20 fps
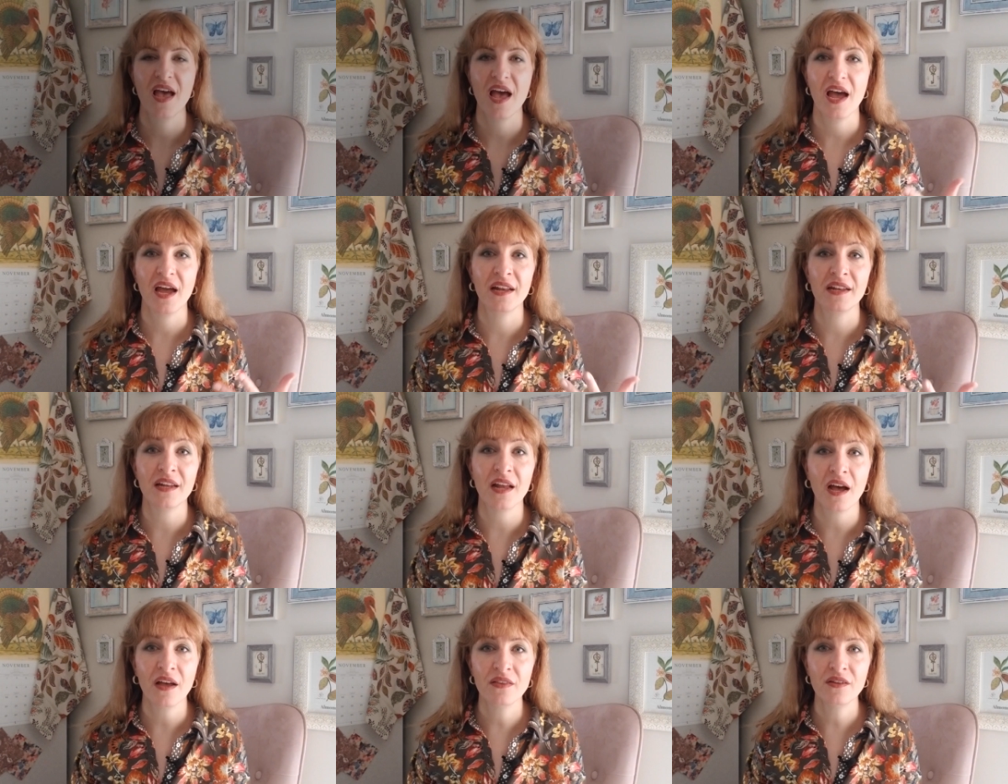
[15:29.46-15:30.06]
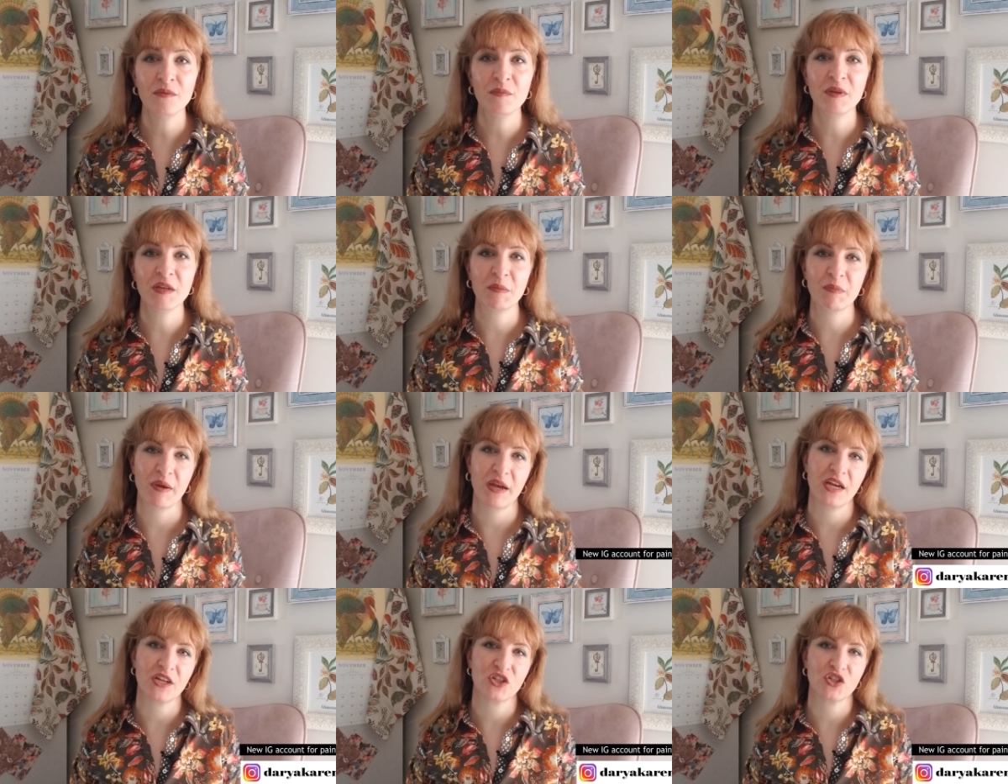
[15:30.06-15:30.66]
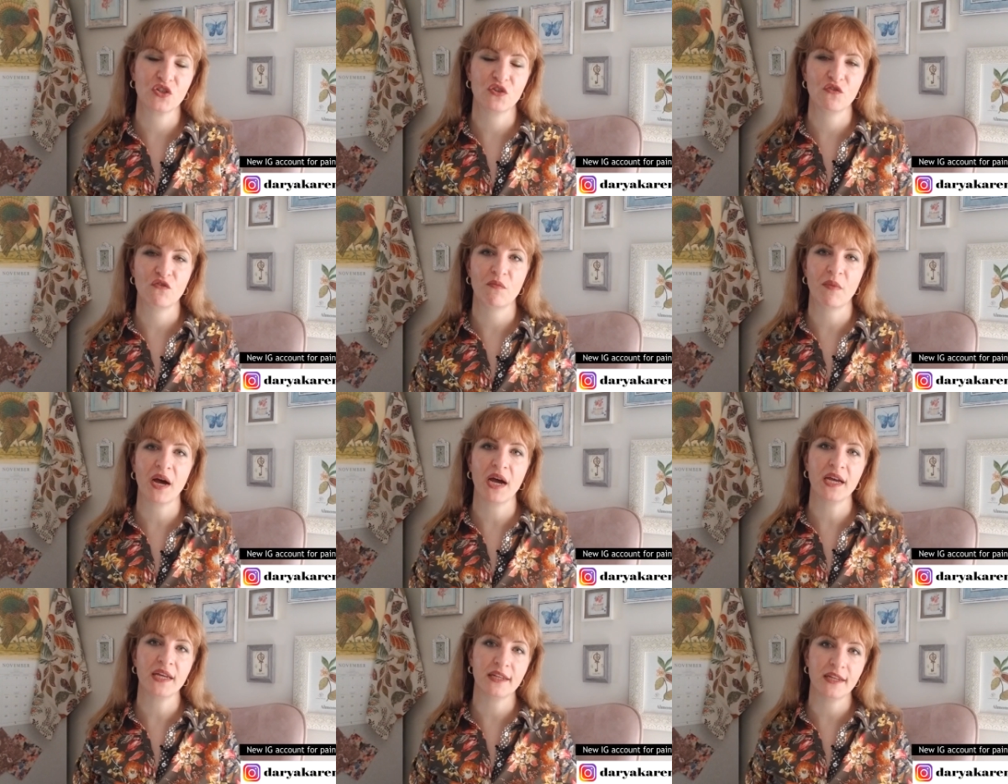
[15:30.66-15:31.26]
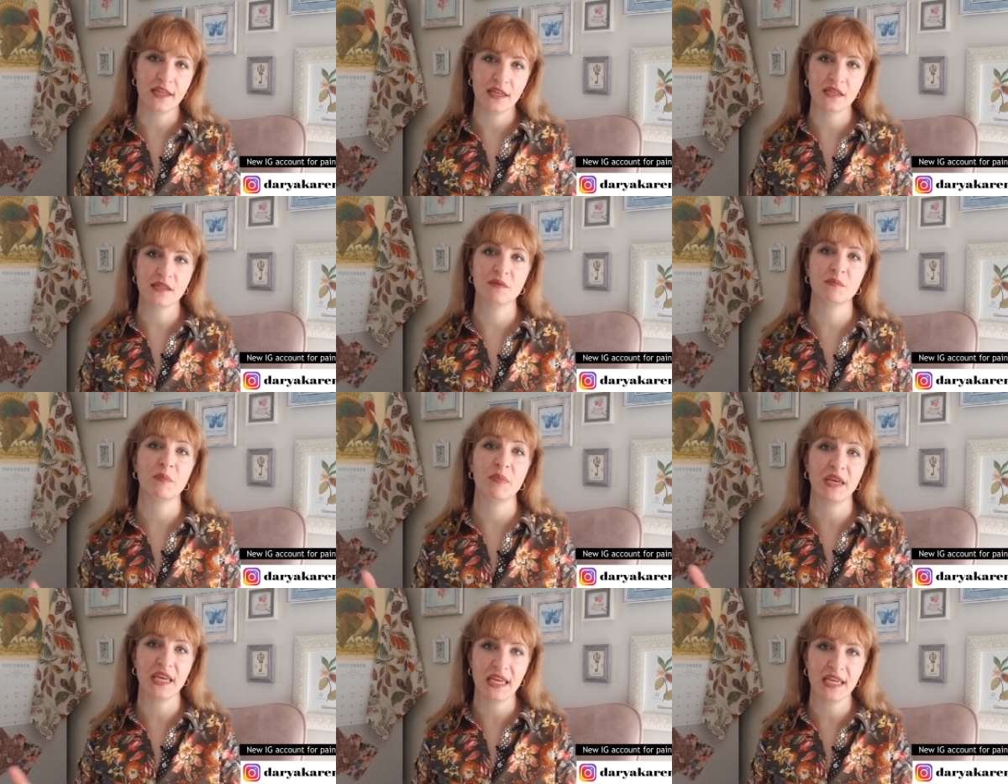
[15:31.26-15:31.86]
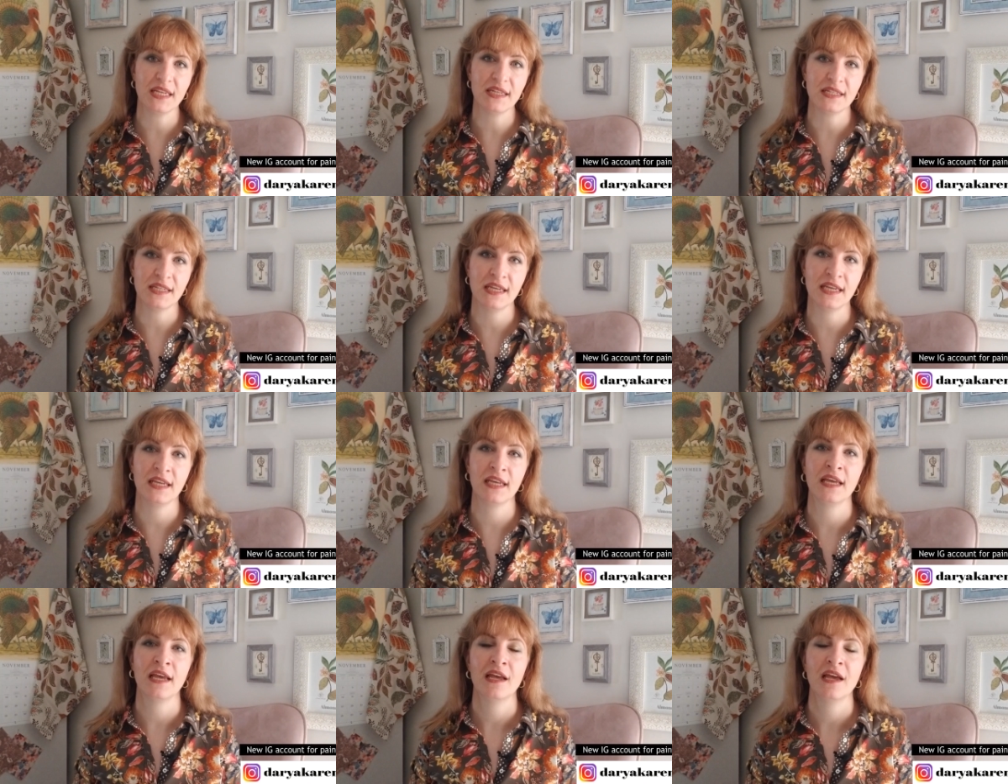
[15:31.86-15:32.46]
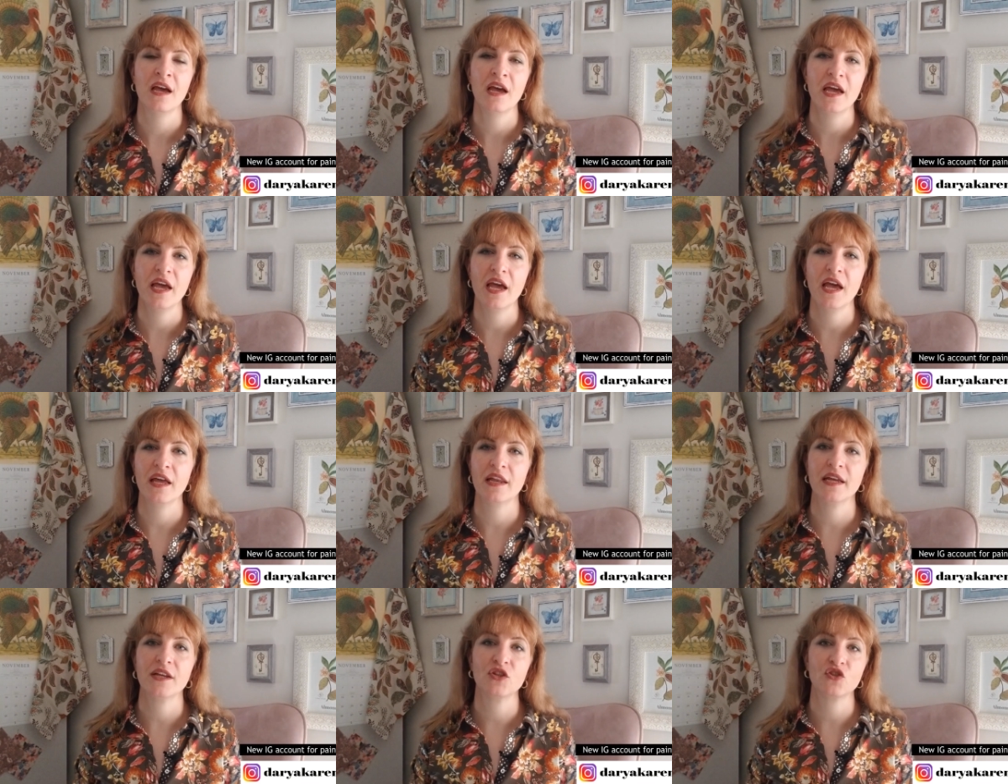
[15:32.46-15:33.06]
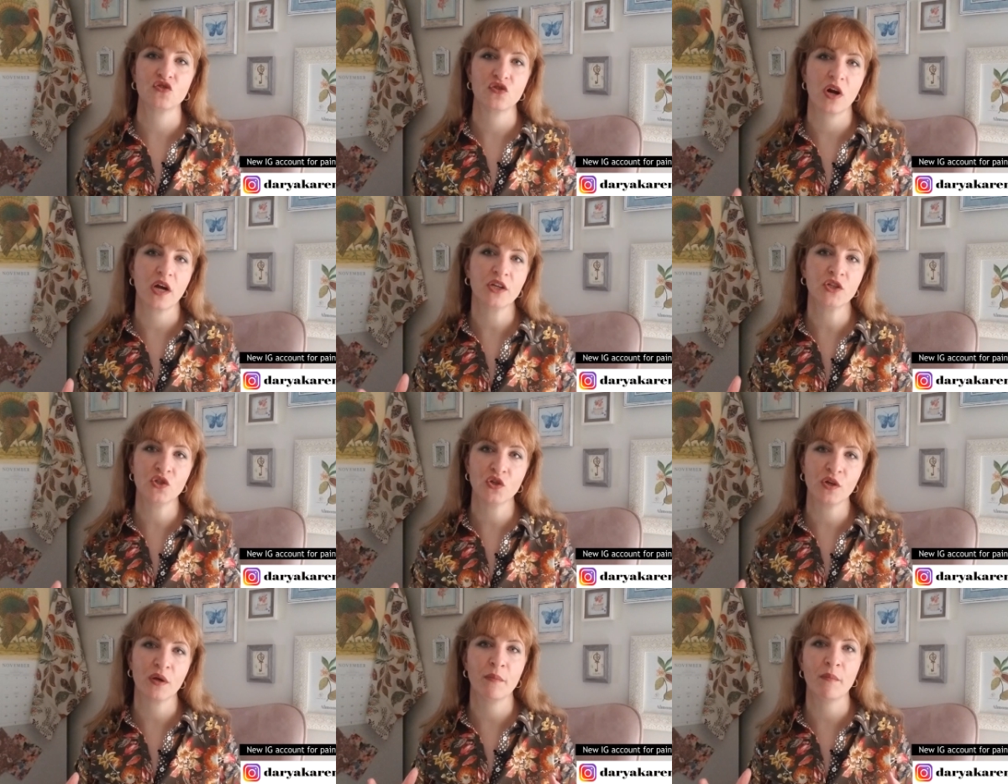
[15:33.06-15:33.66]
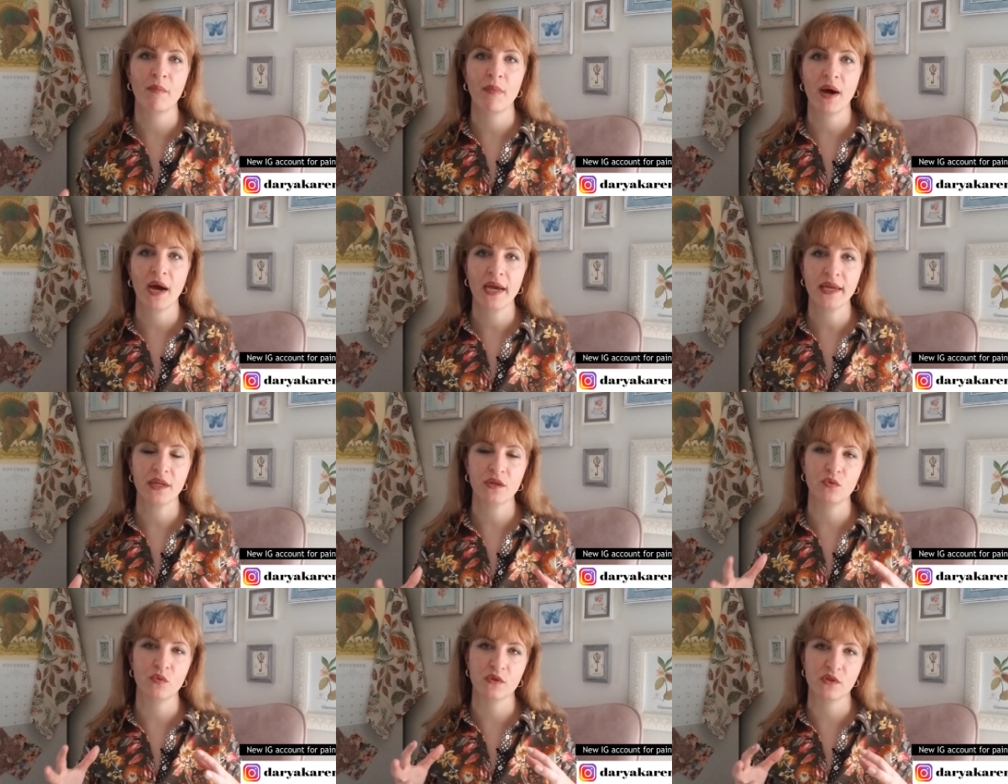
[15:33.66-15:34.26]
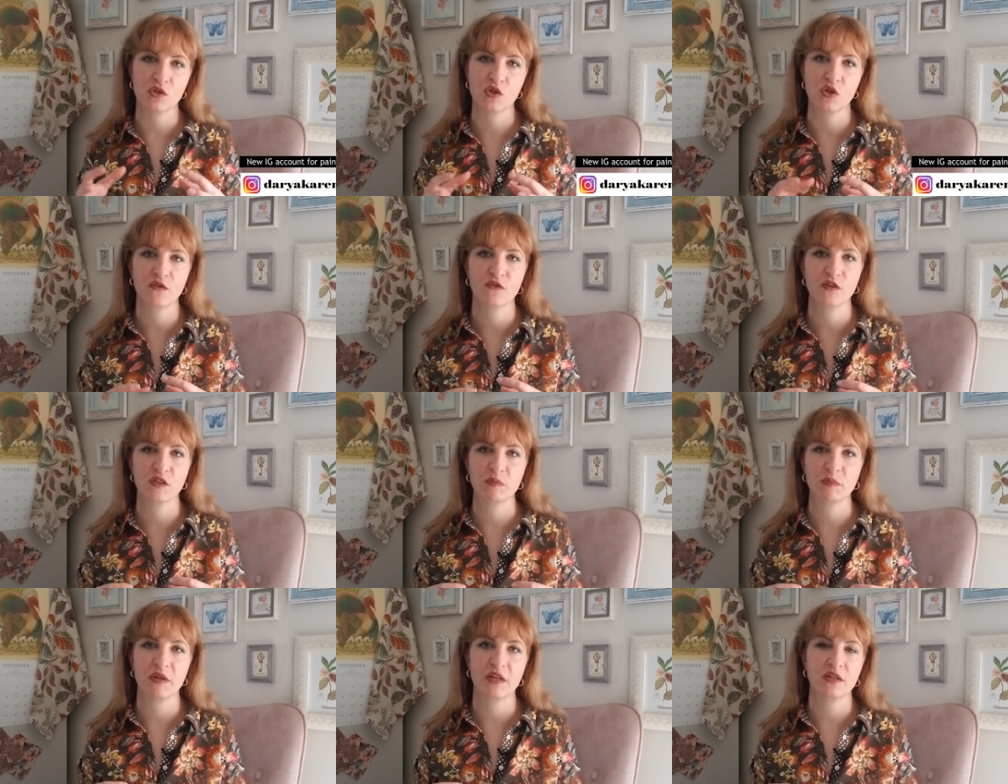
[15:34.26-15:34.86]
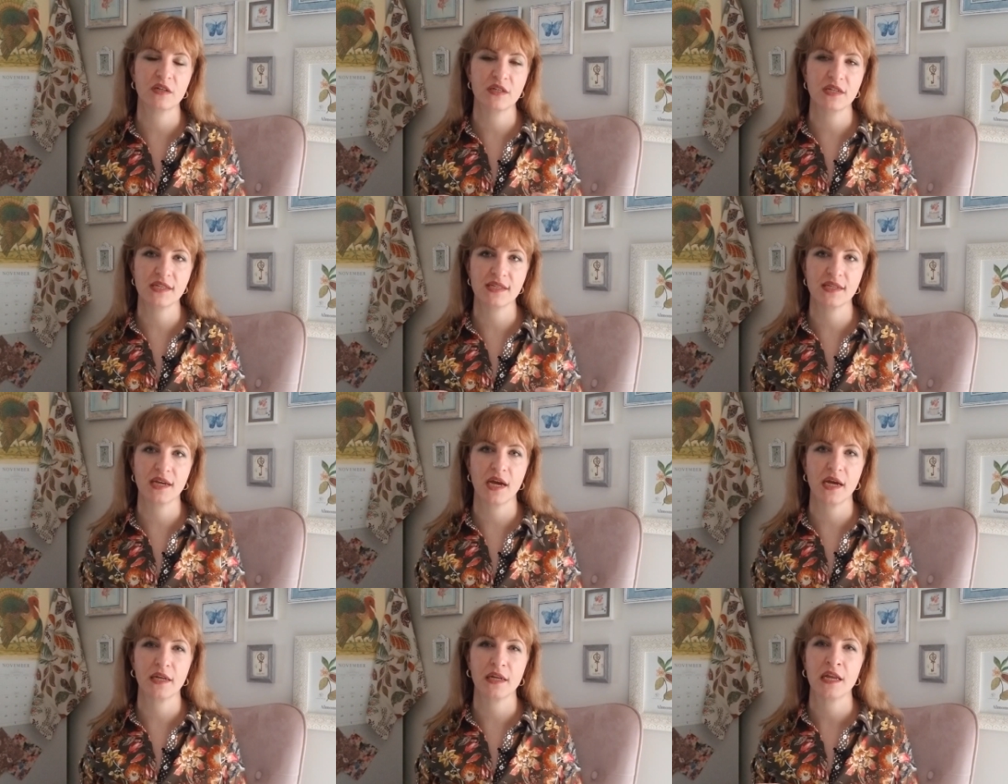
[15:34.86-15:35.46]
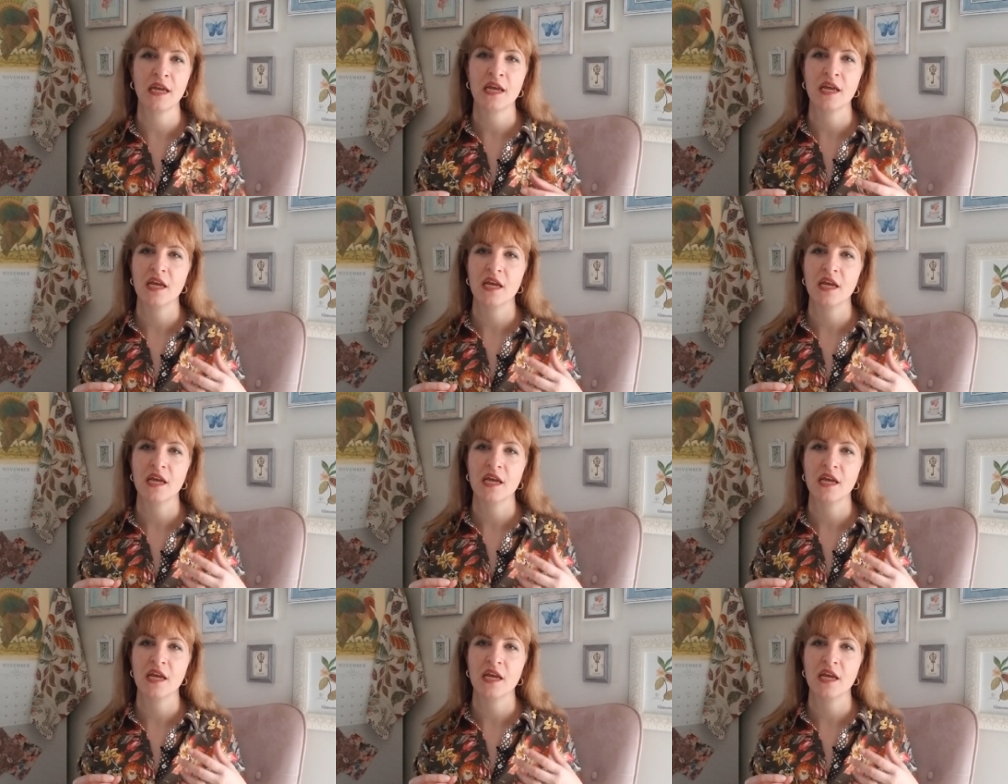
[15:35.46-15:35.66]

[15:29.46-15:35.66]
Another big passion of mine is painting, and I try to combine it with surface pattern design.